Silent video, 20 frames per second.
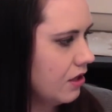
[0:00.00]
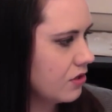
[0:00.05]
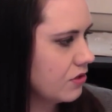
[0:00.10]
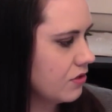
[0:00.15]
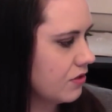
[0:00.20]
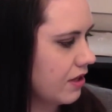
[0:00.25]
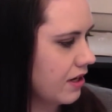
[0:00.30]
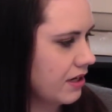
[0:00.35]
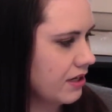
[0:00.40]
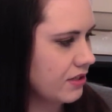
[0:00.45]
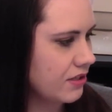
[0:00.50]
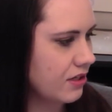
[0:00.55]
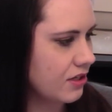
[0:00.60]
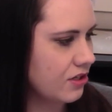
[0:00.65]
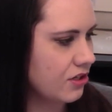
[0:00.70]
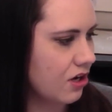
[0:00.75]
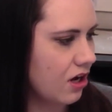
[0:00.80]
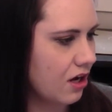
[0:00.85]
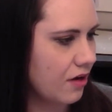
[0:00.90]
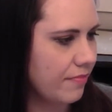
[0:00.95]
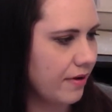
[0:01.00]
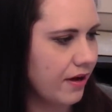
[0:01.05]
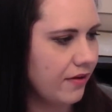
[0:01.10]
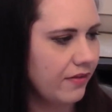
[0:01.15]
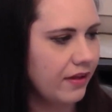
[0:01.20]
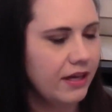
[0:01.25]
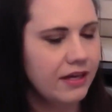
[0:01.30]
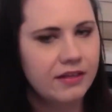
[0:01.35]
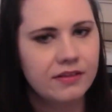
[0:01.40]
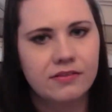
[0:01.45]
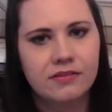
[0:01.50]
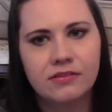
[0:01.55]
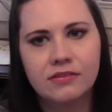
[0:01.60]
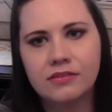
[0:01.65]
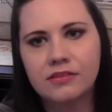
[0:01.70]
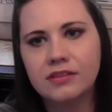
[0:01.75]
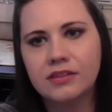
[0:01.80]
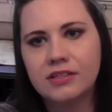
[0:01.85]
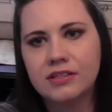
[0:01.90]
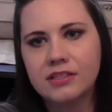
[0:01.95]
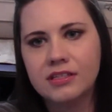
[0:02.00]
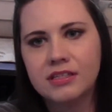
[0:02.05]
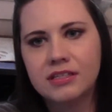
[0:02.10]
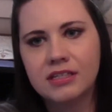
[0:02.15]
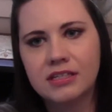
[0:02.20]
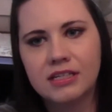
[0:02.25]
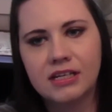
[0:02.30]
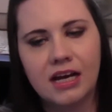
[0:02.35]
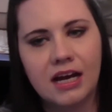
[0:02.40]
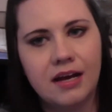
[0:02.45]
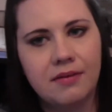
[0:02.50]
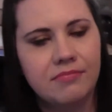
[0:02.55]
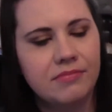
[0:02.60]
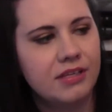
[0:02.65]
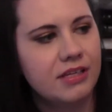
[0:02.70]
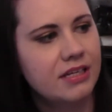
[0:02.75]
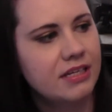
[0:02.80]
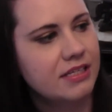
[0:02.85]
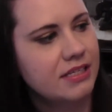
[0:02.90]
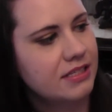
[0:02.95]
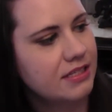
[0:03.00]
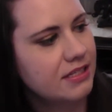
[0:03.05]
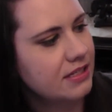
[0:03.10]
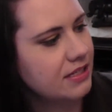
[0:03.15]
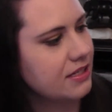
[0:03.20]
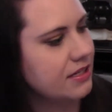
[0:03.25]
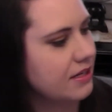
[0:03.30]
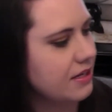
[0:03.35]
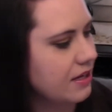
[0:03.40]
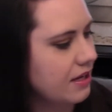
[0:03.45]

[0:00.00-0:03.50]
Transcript: So then it's going to talk about like this is the time list,